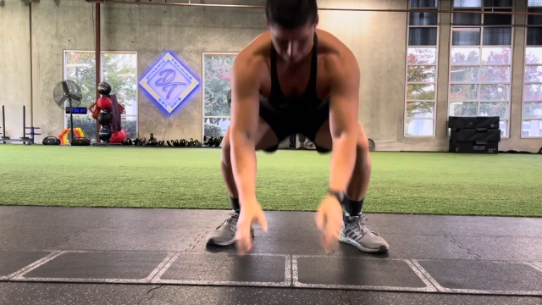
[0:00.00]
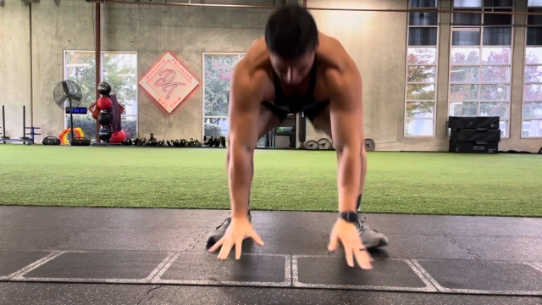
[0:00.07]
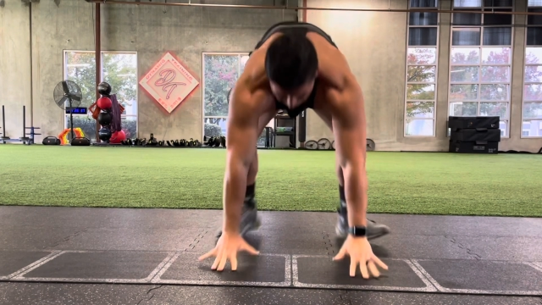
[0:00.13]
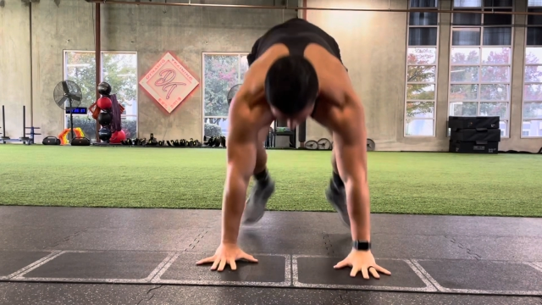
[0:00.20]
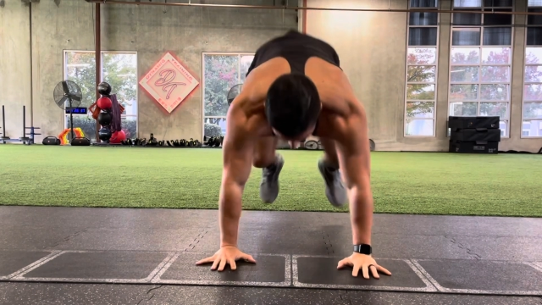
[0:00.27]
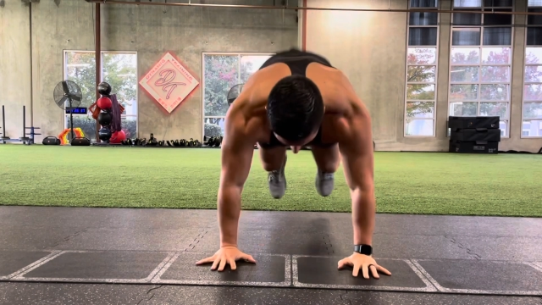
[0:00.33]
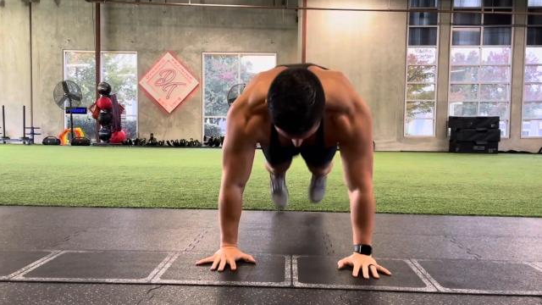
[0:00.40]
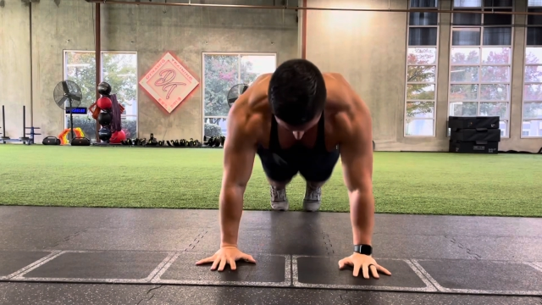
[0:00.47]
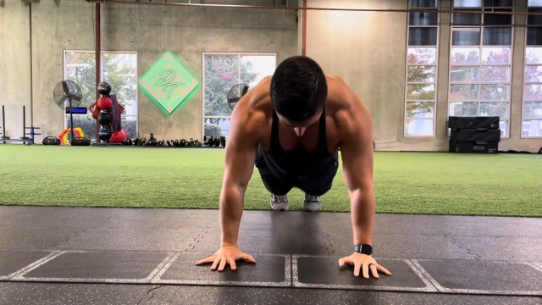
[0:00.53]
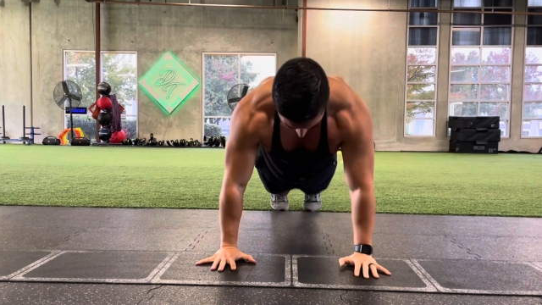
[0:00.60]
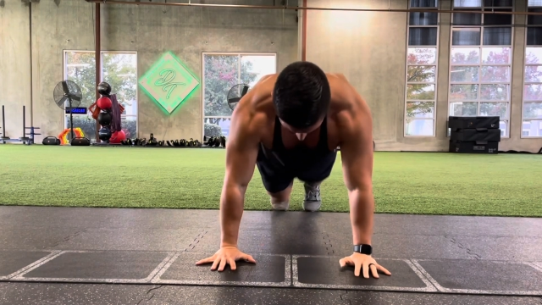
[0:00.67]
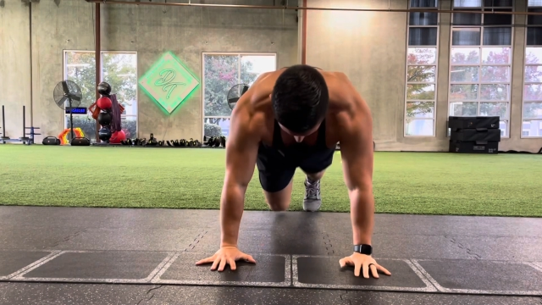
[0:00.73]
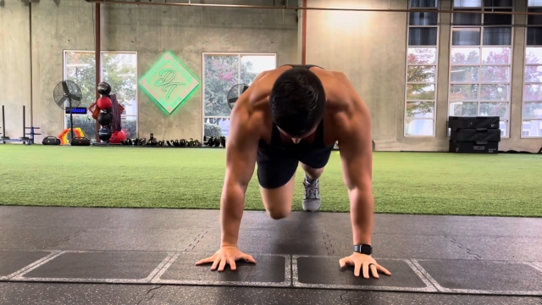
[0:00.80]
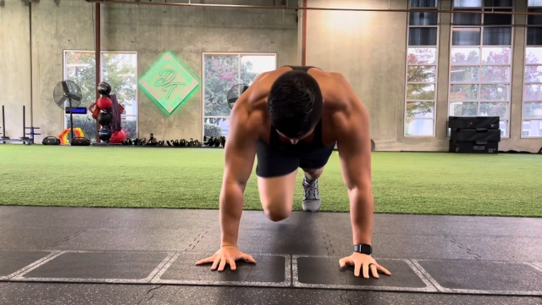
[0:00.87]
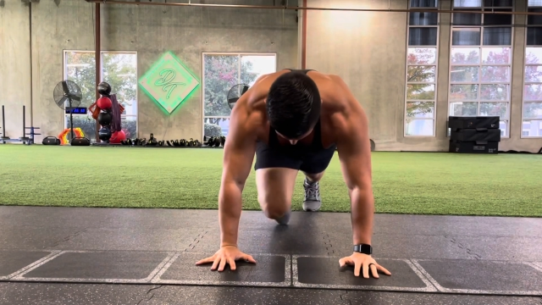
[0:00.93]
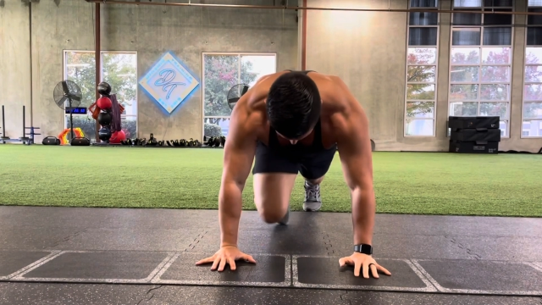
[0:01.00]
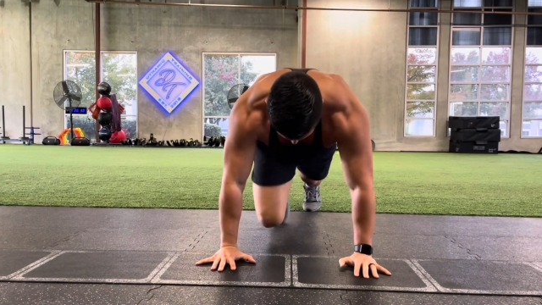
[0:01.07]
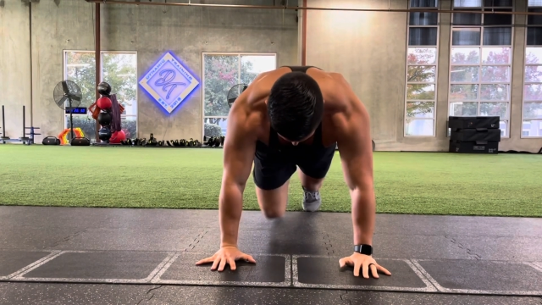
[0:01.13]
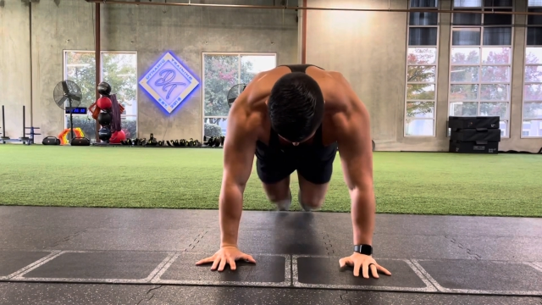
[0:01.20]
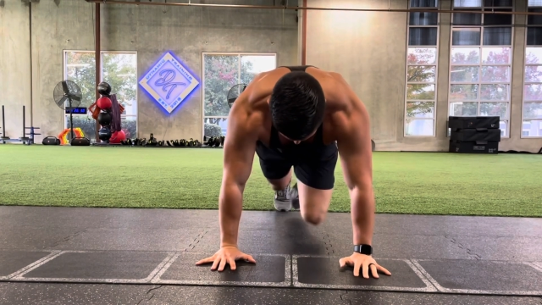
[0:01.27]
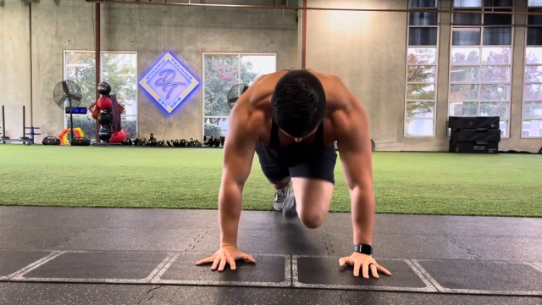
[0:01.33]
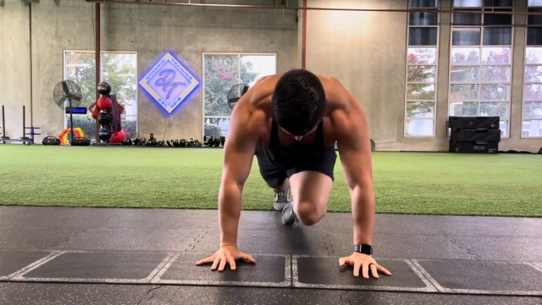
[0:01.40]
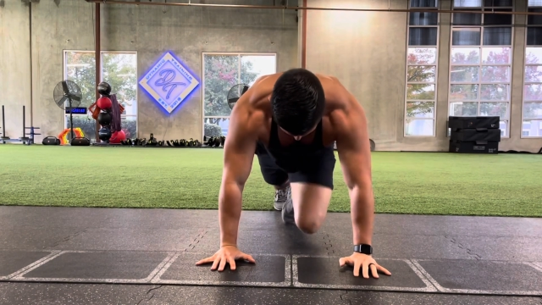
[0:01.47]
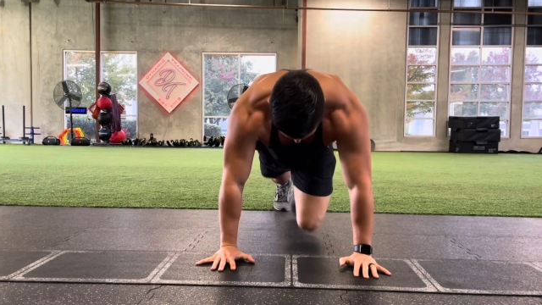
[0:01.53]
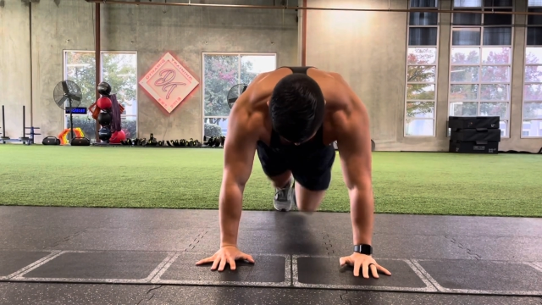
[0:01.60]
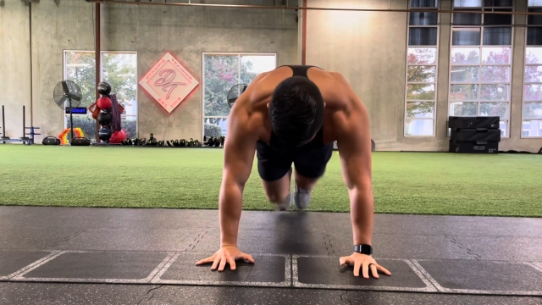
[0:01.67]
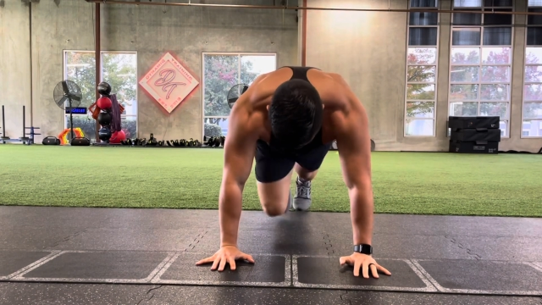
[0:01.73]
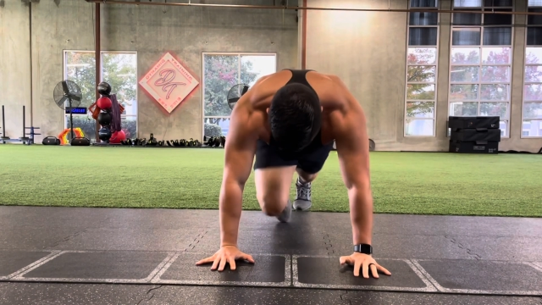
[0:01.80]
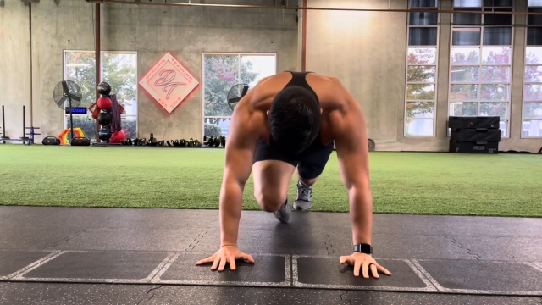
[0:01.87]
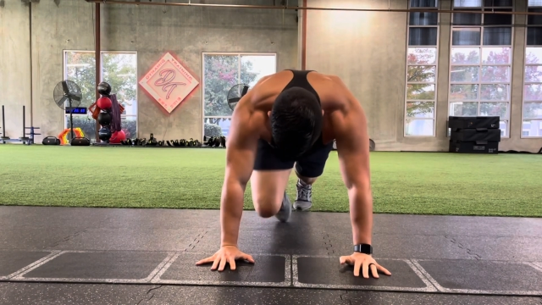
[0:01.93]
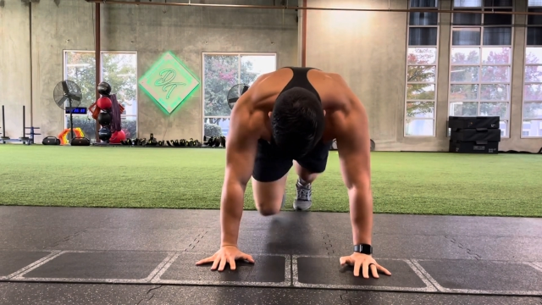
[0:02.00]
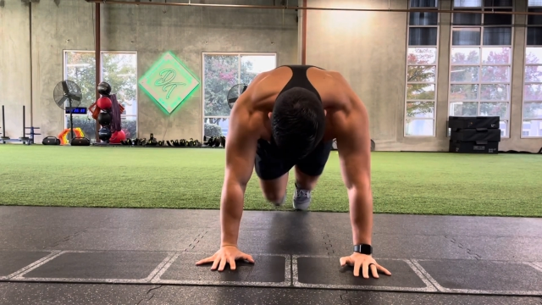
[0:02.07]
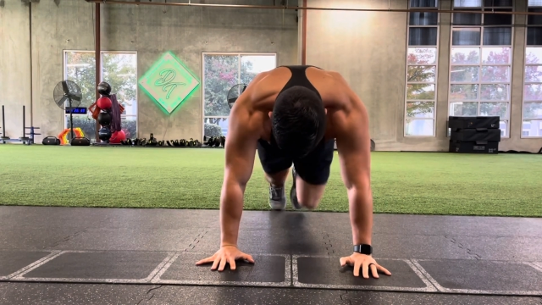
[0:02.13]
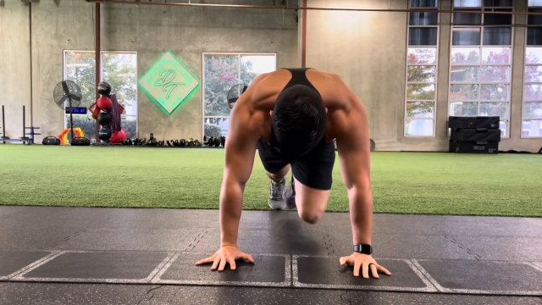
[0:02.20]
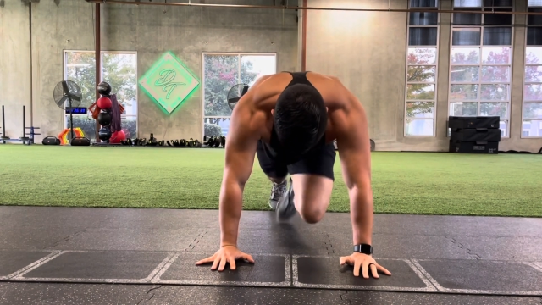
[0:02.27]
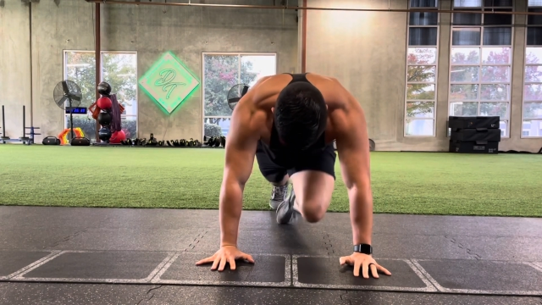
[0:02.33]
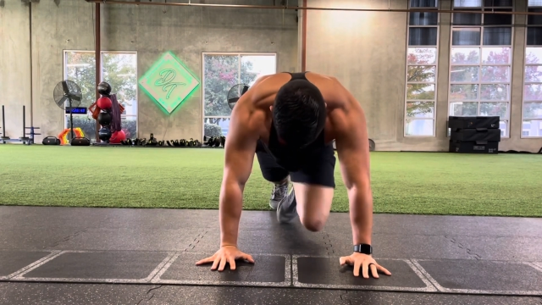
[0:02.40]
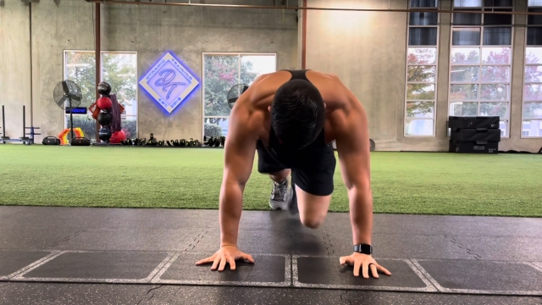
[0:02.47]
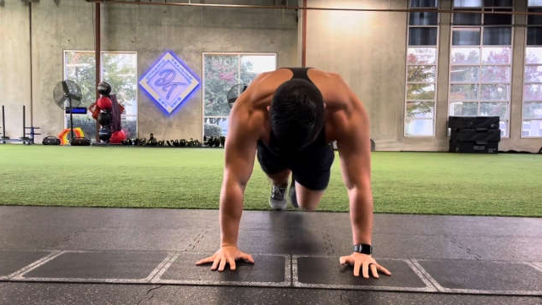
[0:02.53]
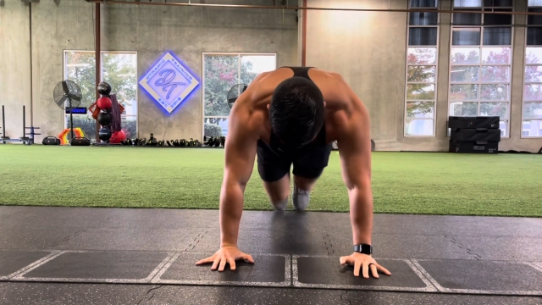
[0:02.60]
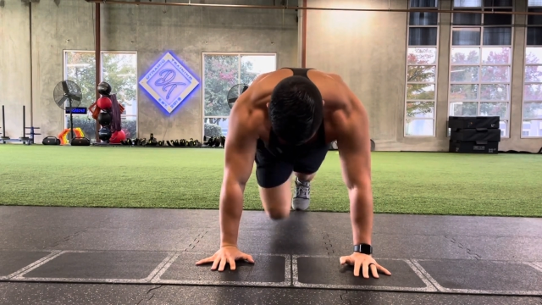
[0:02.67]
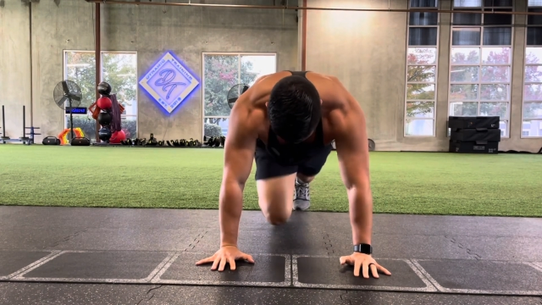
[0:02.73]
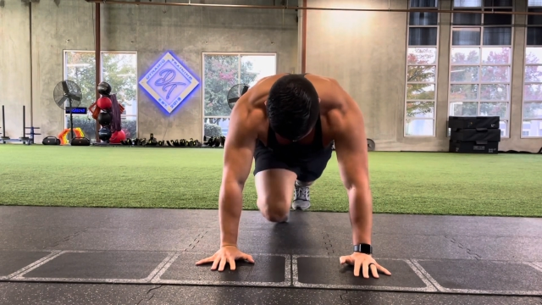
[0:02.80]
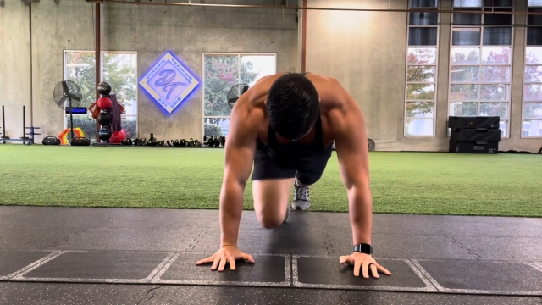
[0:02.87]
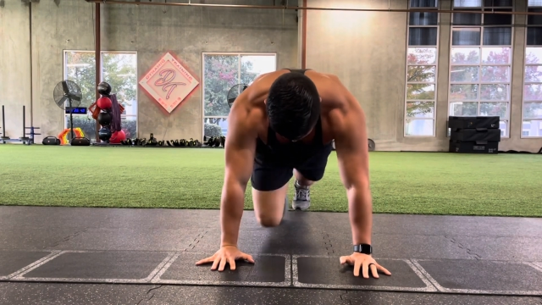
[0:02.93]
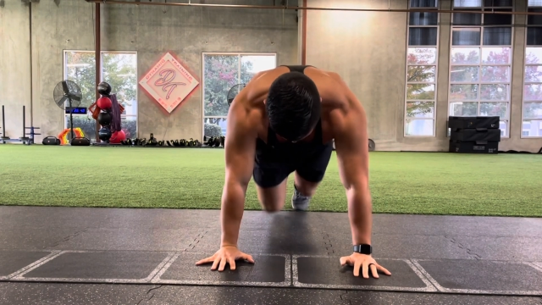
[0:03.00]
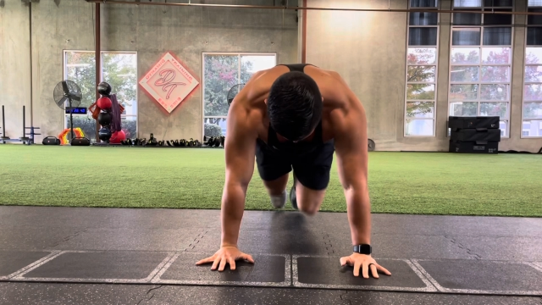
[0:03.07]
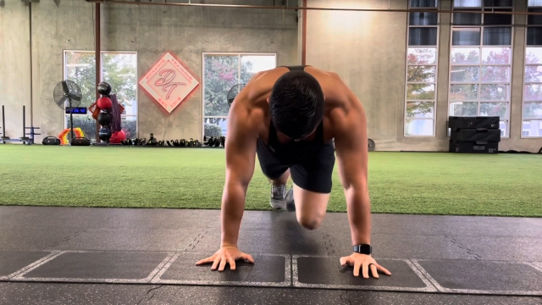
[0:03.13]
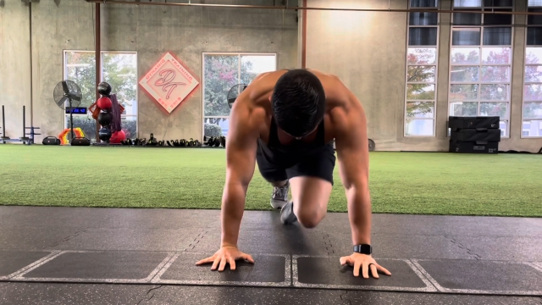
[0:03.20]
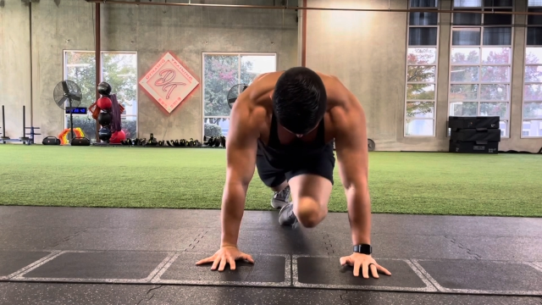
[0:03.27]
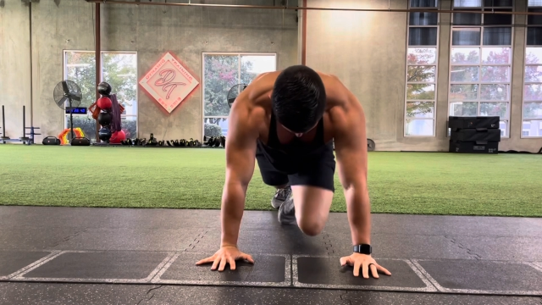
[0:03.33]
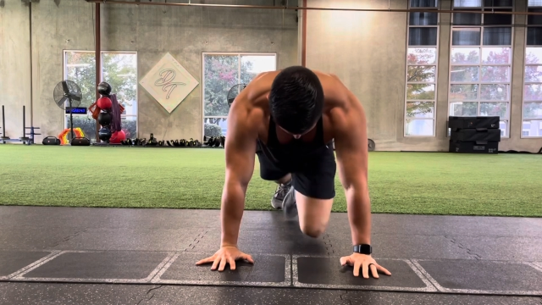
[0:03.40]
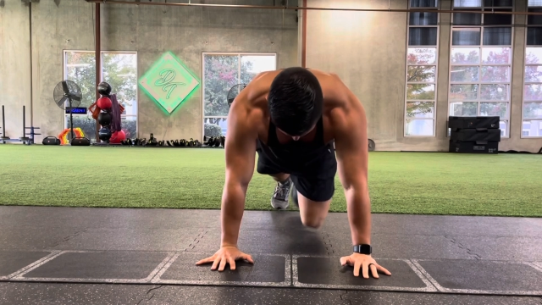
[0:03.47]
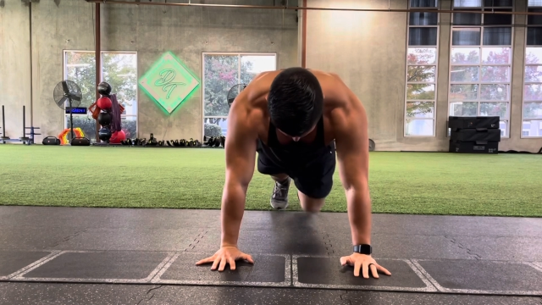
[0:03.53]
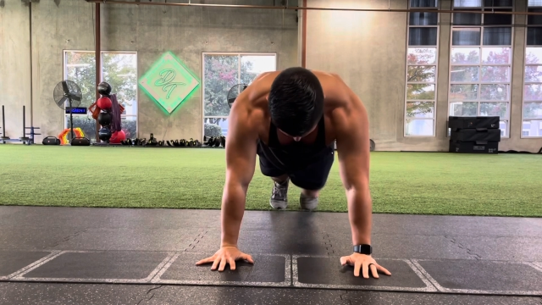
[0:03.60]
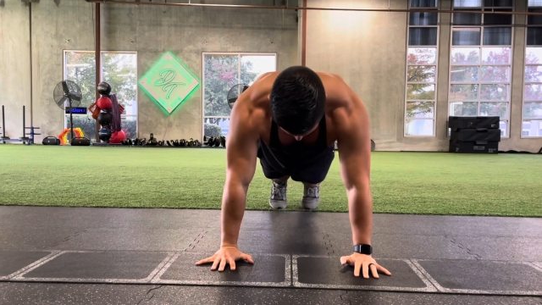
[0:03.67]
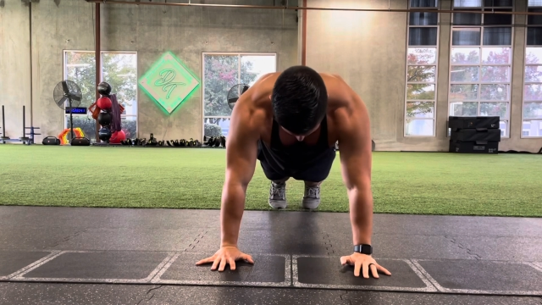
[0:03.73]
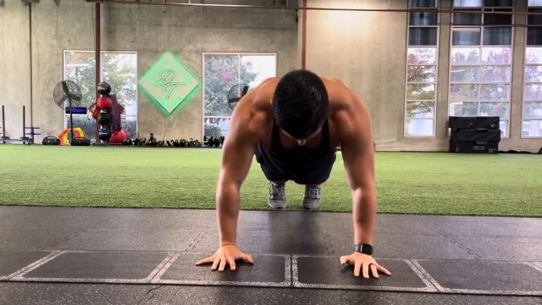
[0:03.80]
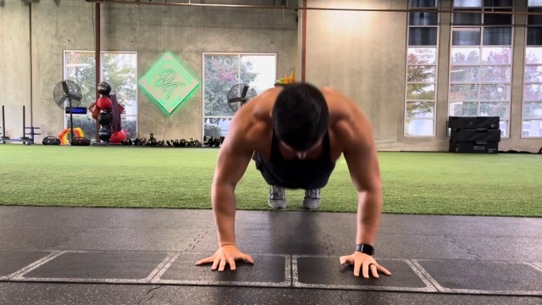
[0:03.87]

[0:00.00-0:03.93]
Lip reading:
Nobody's mouth can be seen.